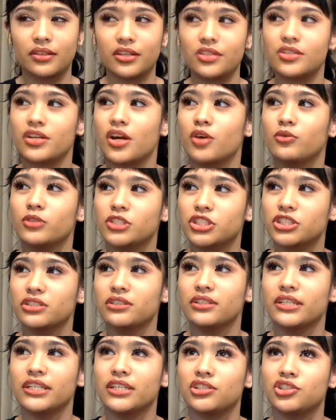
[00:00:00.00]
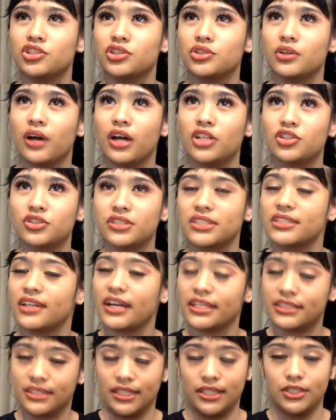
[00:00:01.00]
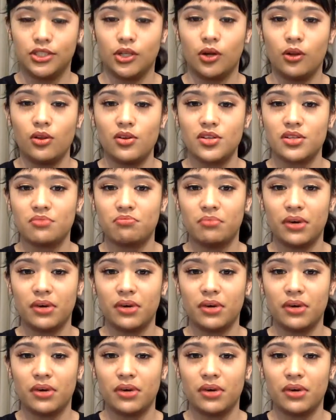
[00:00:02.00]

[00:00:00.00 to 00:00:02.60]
These are originally $219,